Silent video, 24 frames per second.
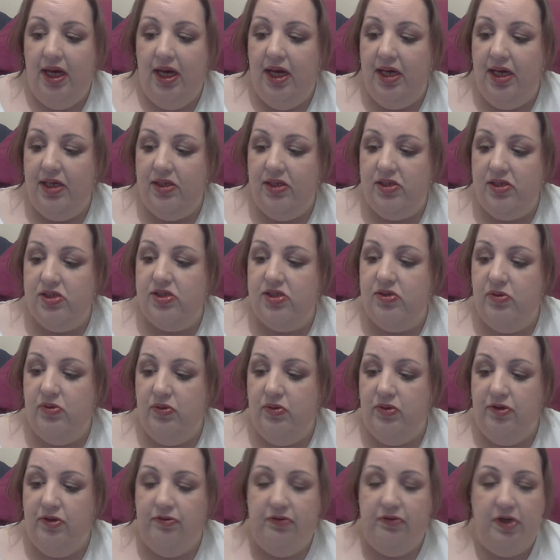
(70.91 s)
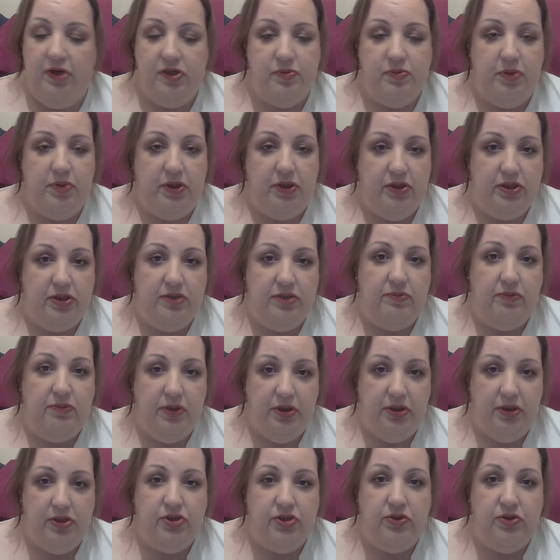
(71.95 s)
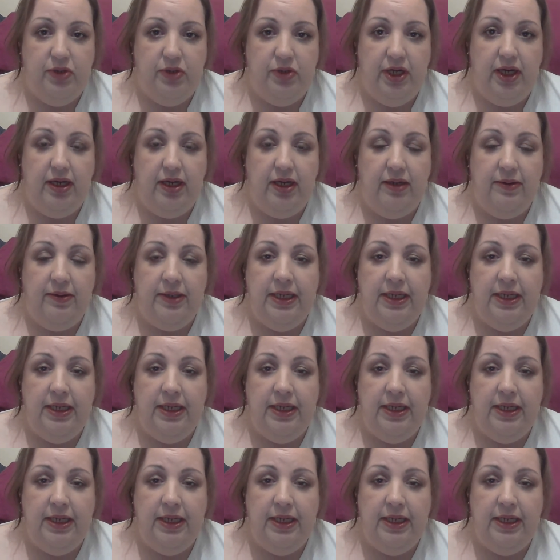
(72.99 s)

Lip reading: And so the first product I'm going to show you,